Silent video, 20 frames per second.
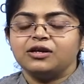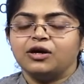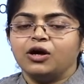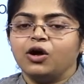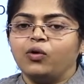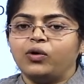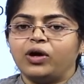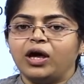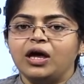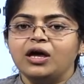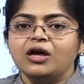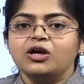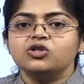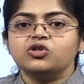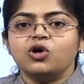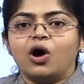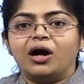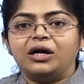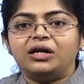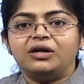Okay, so
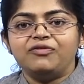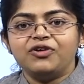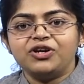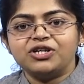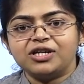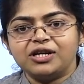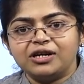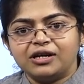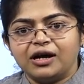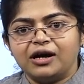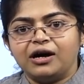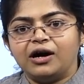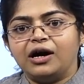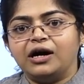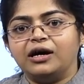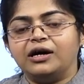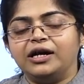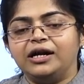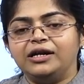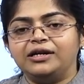artificial
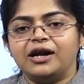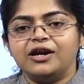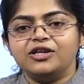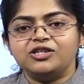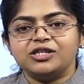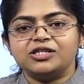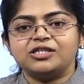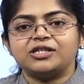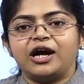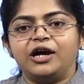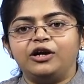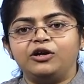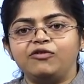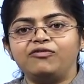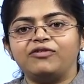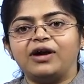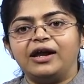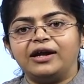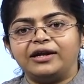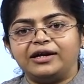intelligence kind of
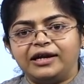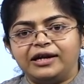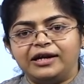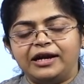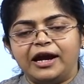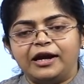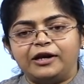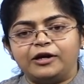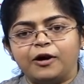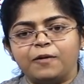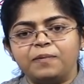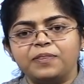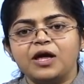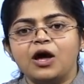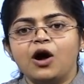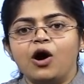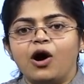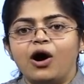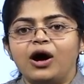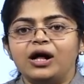collecting data,
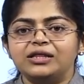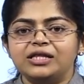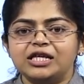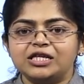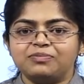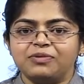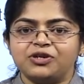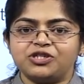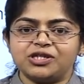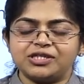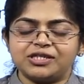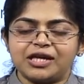all these measures